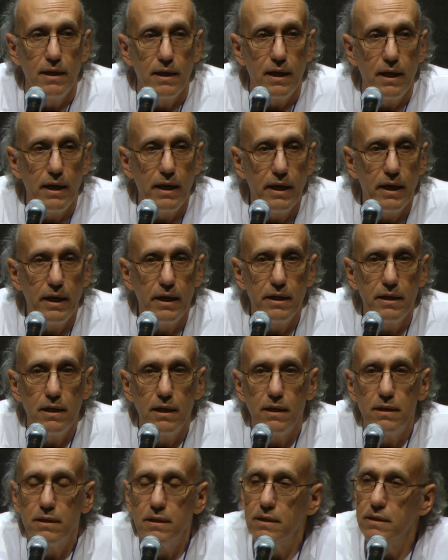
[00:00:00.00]

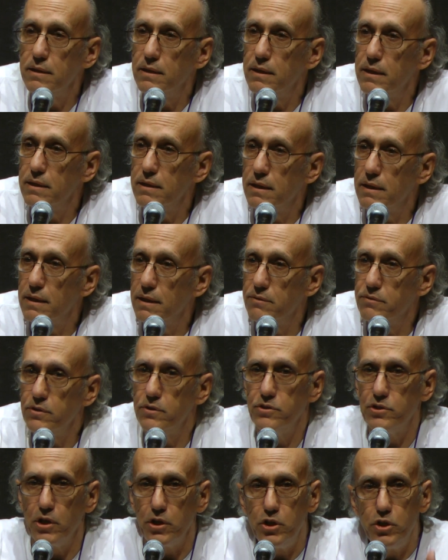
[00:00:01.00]
and
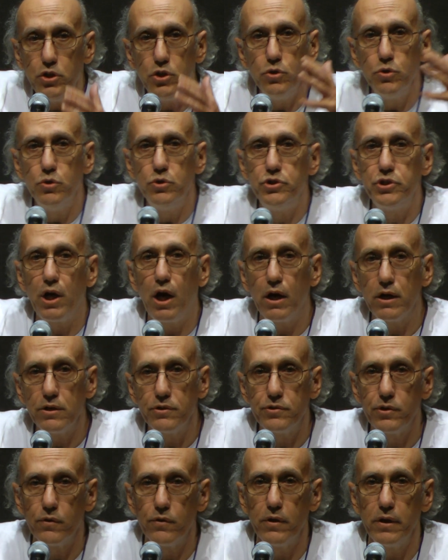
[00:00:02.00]
it's a huge
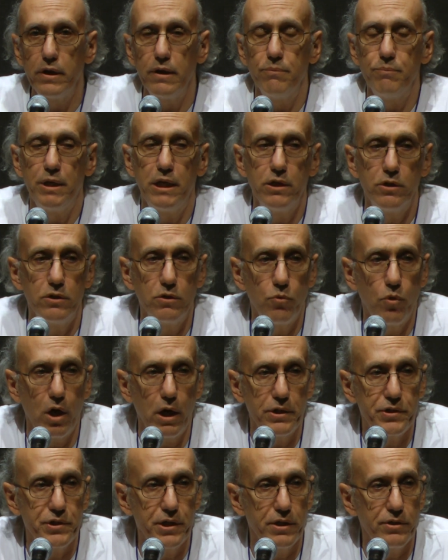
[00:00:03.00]
auditorium here in
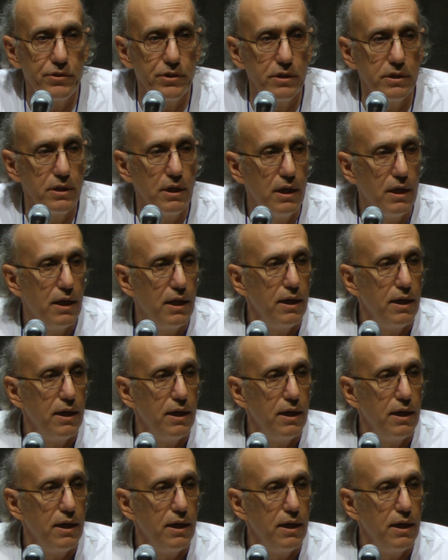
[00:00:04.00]
Washington,